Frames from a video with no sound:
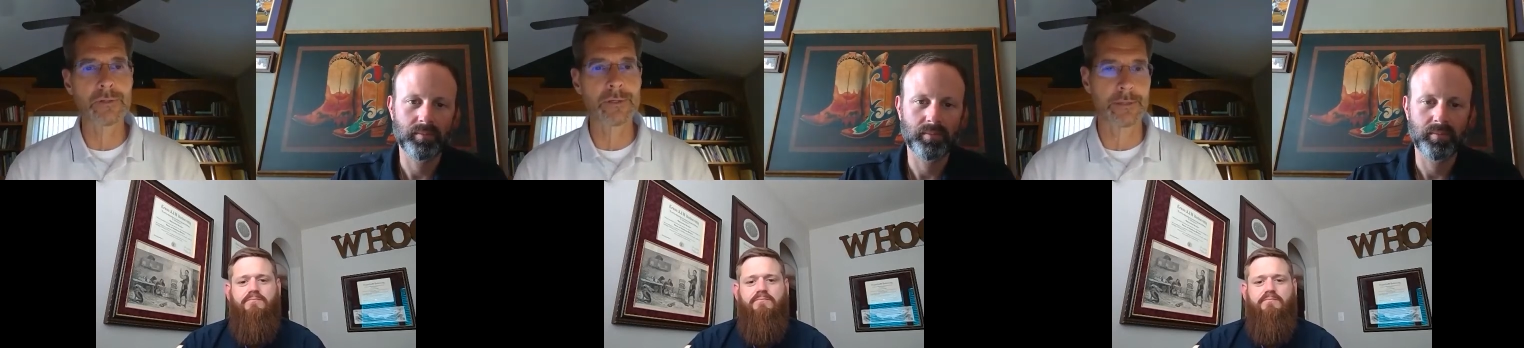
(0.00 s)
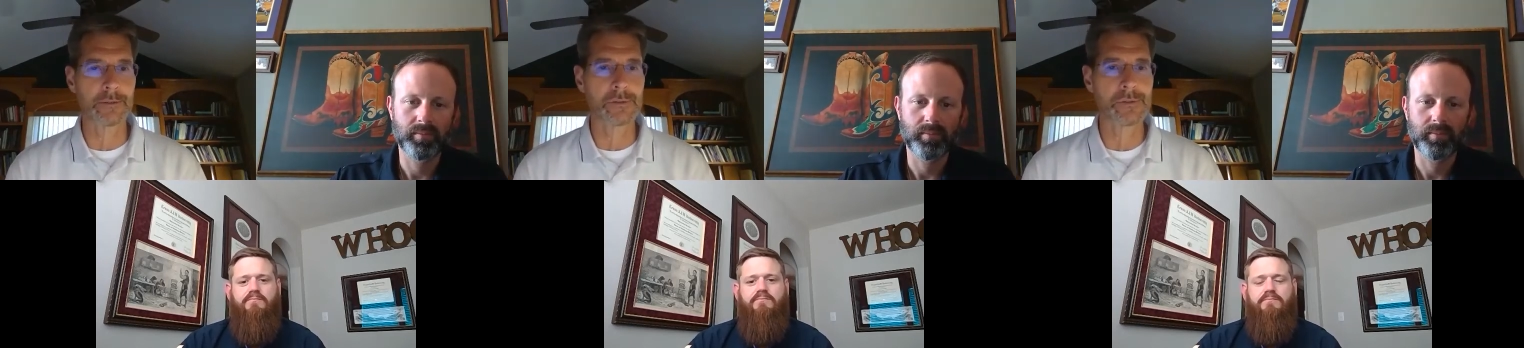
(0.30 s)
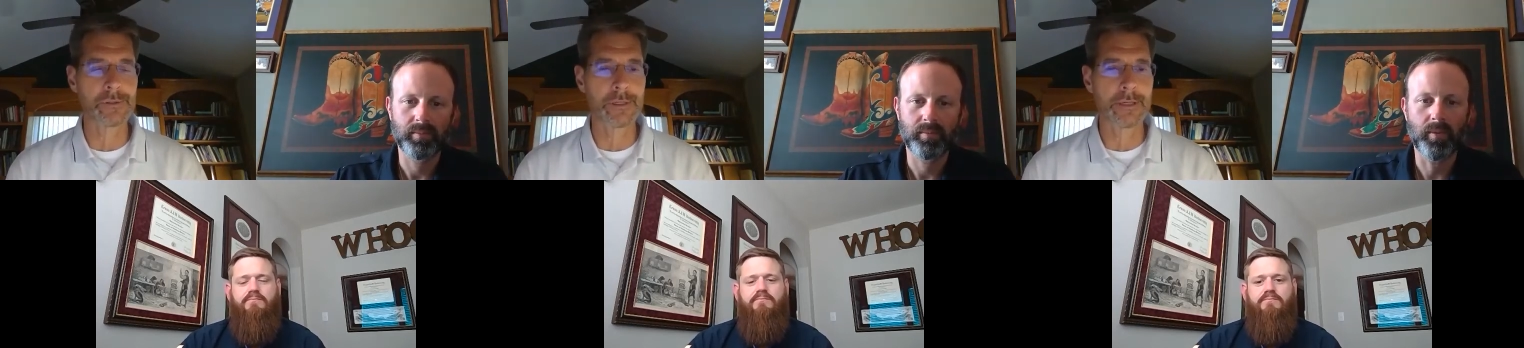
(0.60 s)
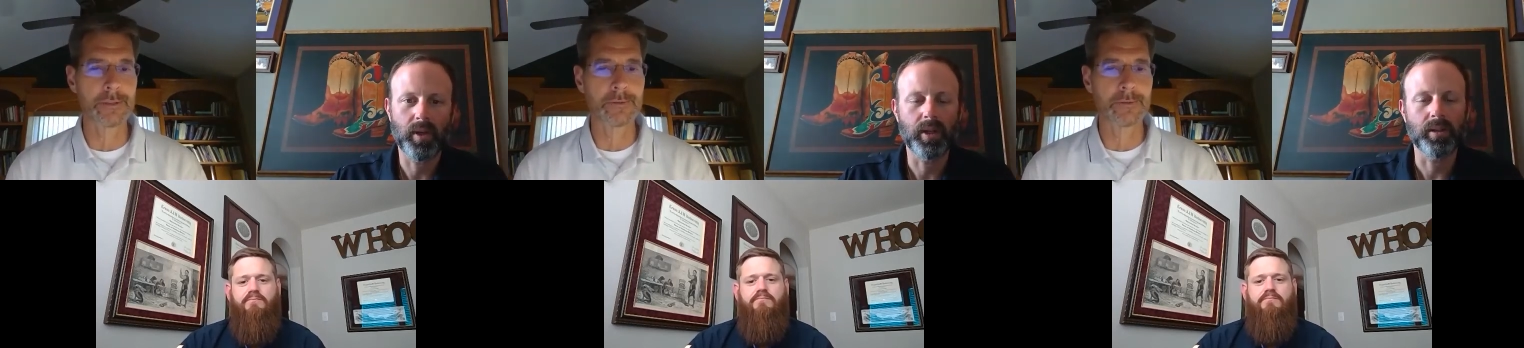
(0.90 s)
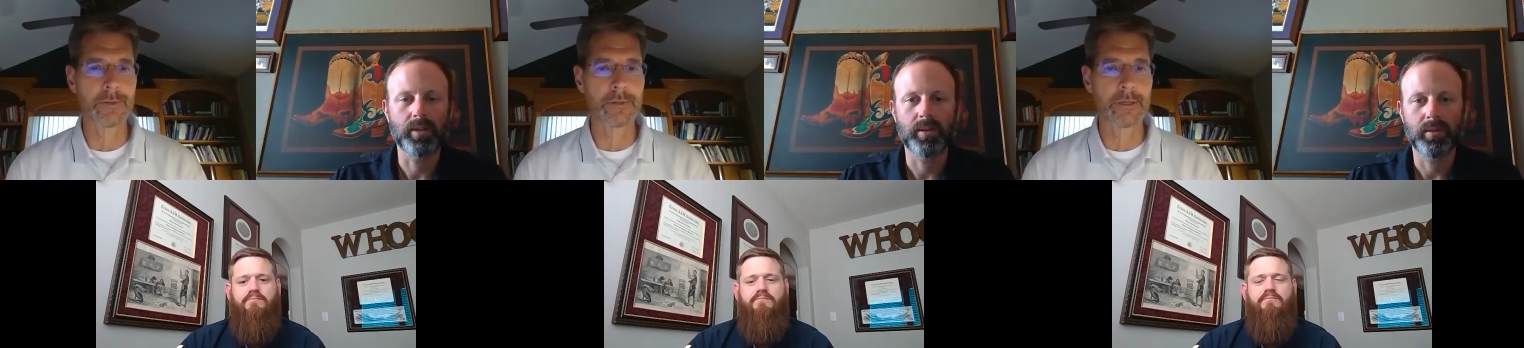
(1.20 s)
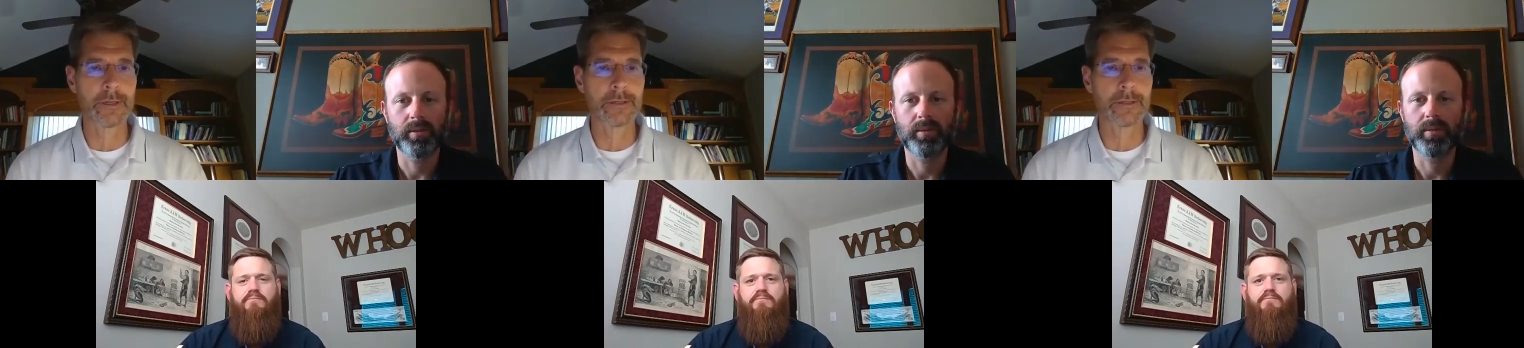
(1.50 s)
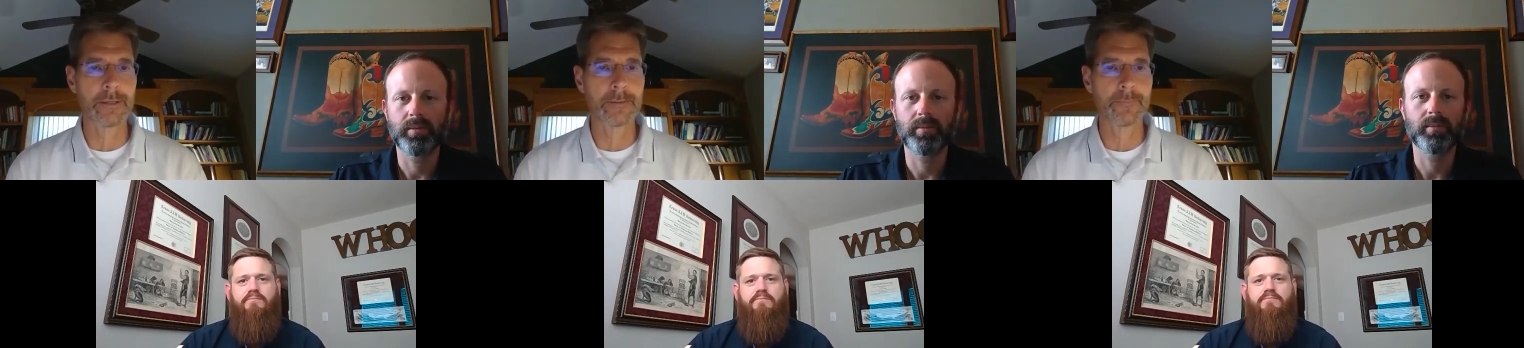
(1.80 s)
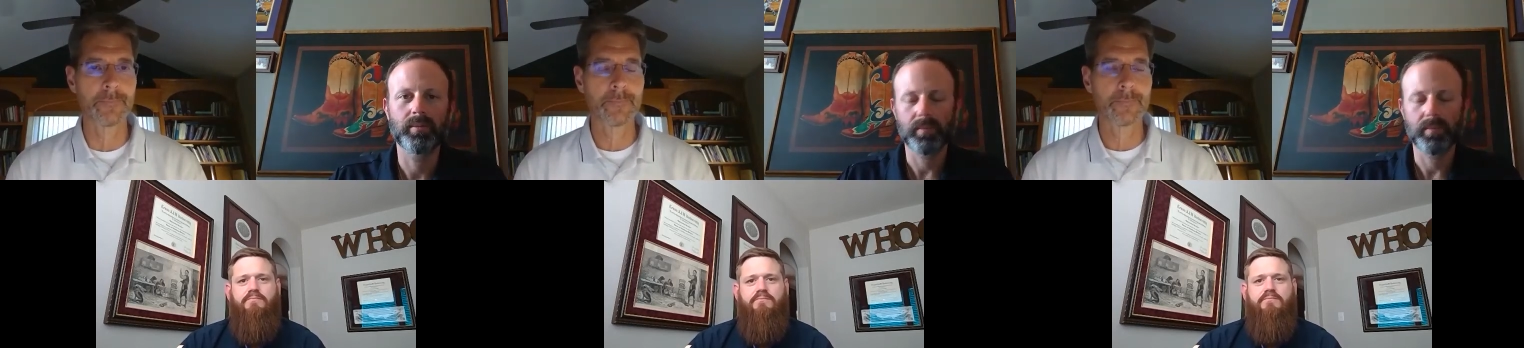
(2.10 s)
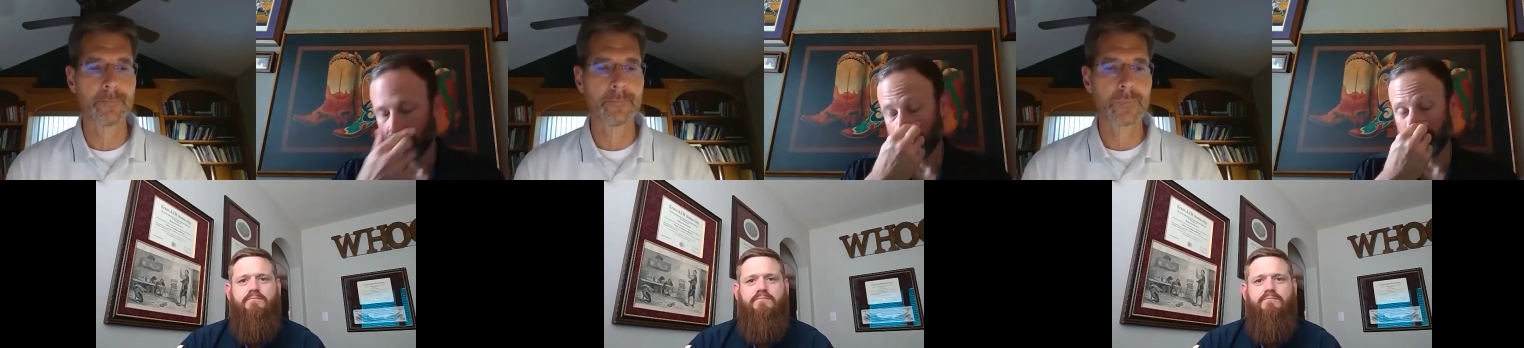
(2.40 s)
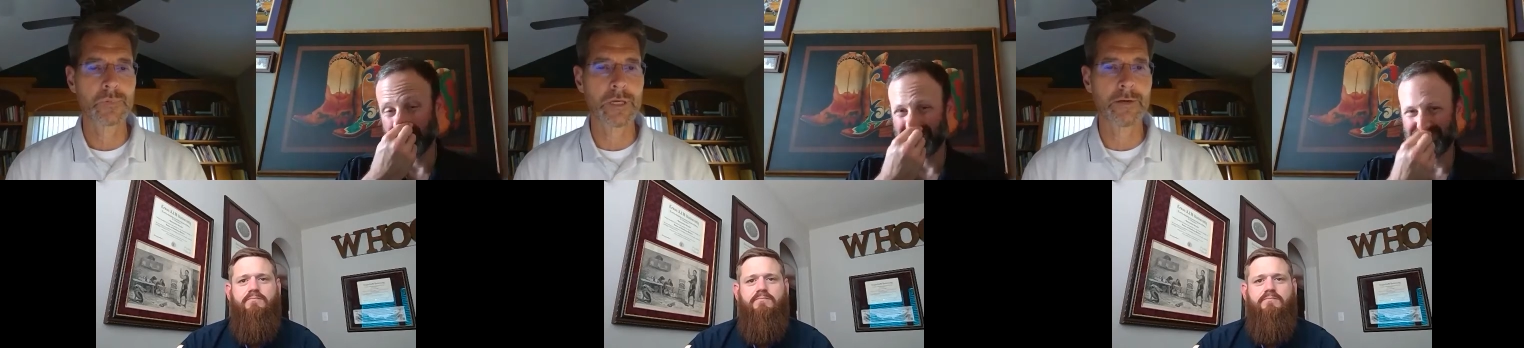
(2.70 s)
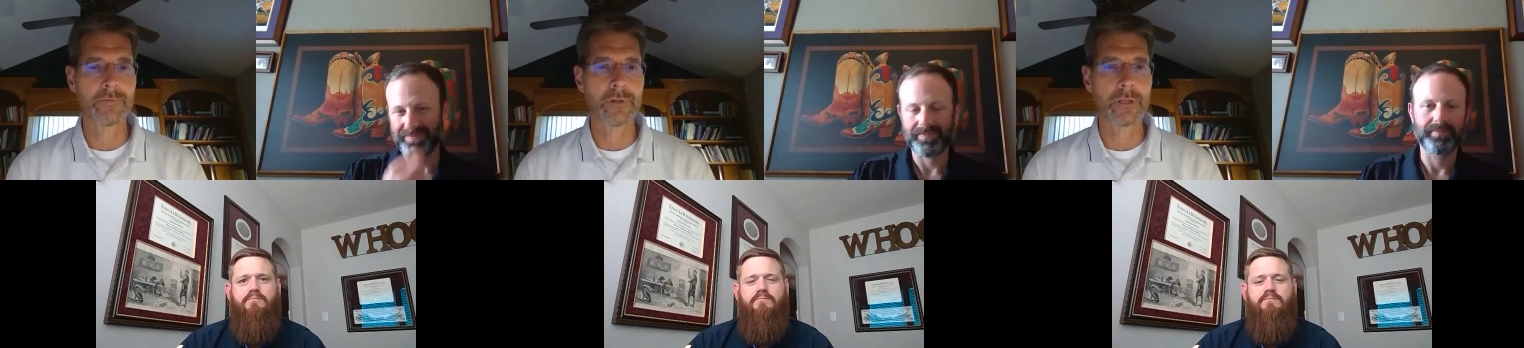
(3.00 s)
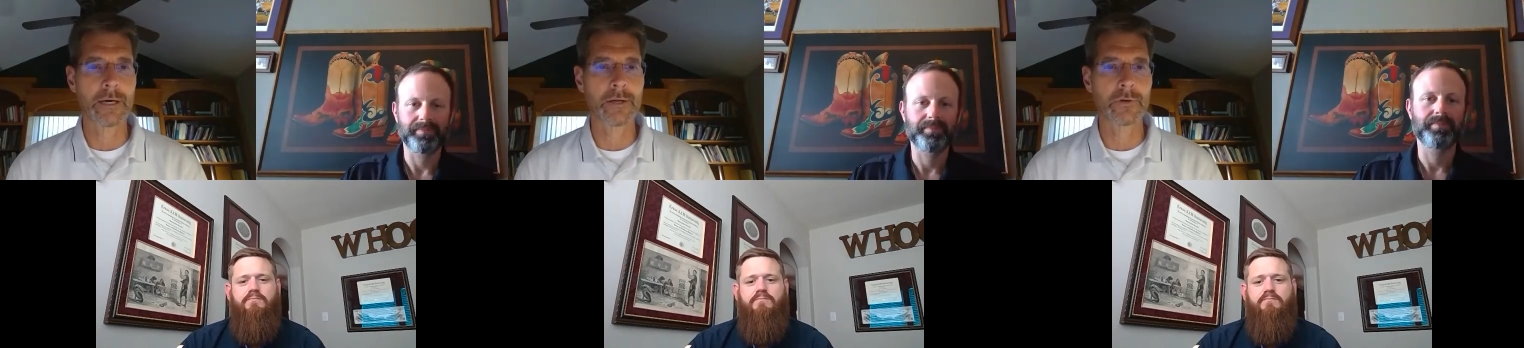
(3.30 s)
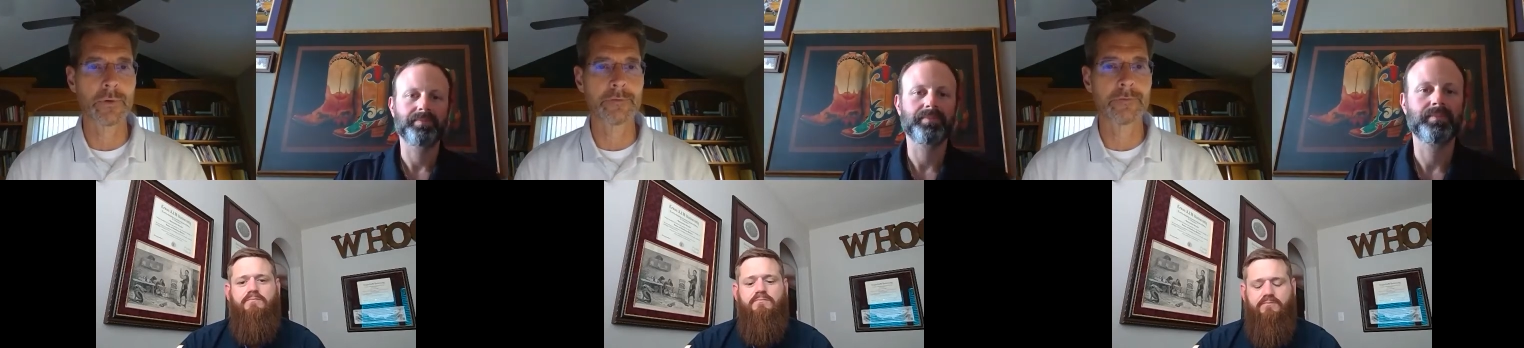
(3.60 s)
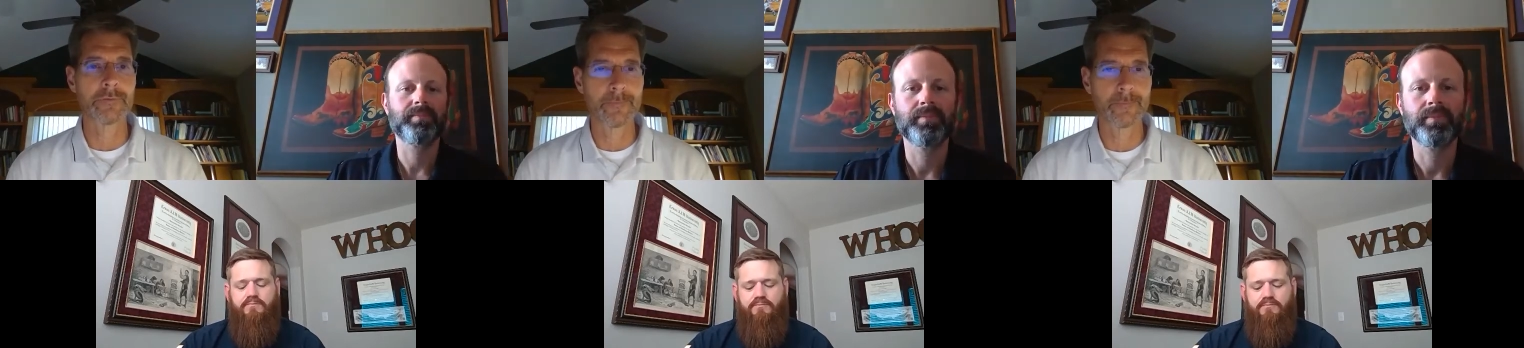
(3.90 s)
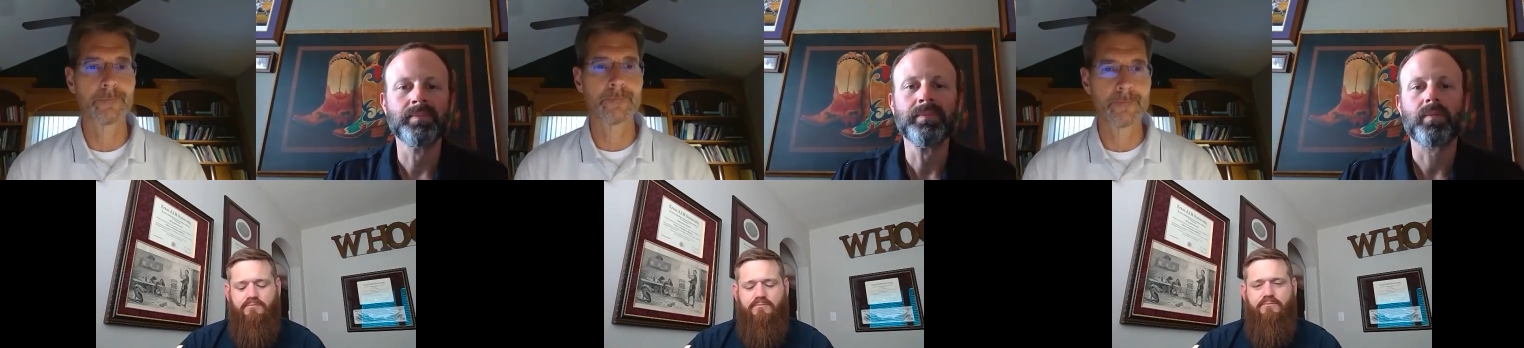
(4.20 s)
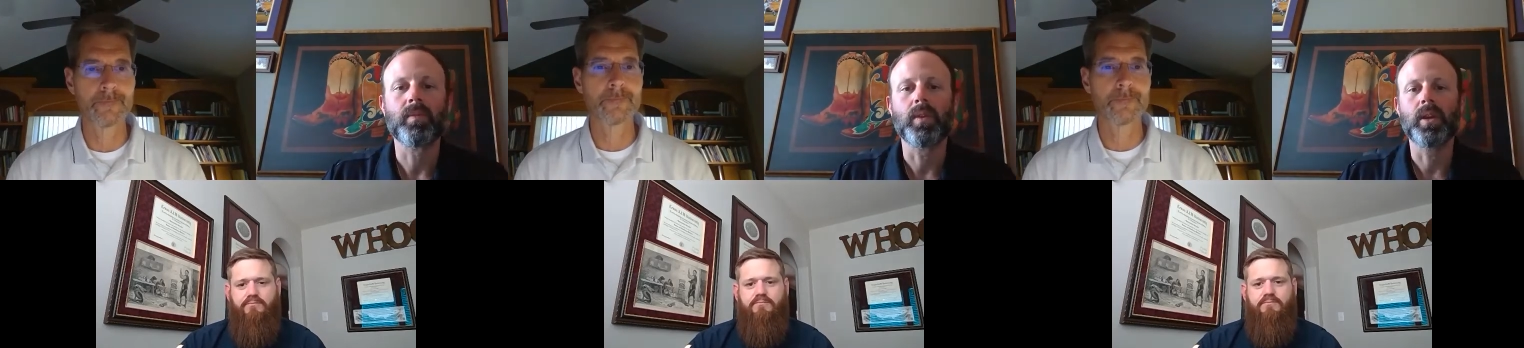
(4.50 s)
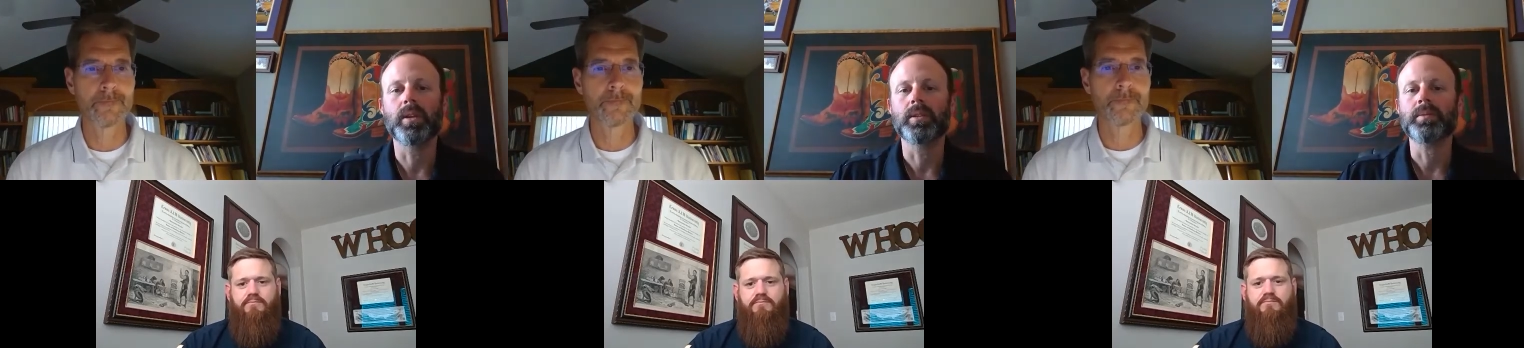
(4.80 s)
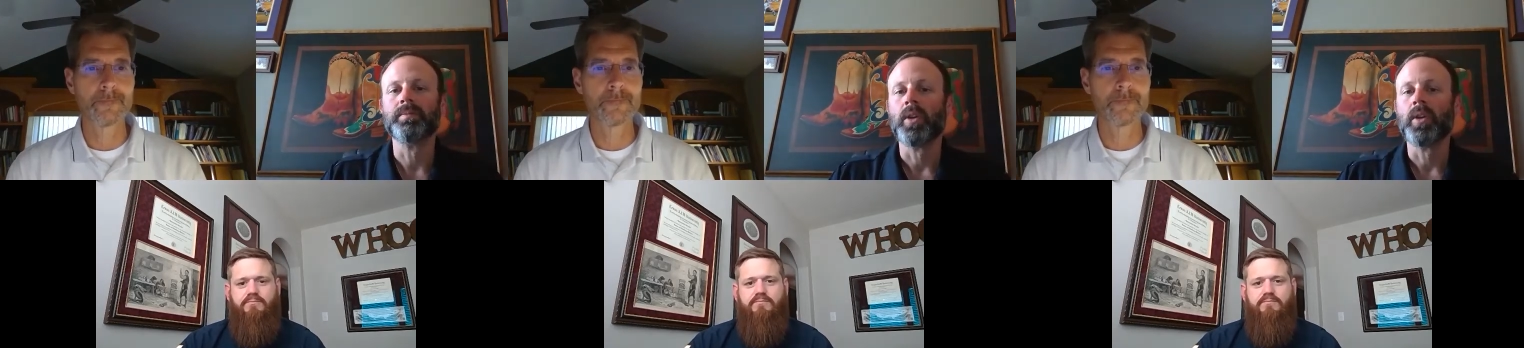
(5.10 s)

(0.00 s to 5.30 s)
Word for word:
Speaker 1: standards and and uh,
Speaker 2: save a lot of grief. Yeah.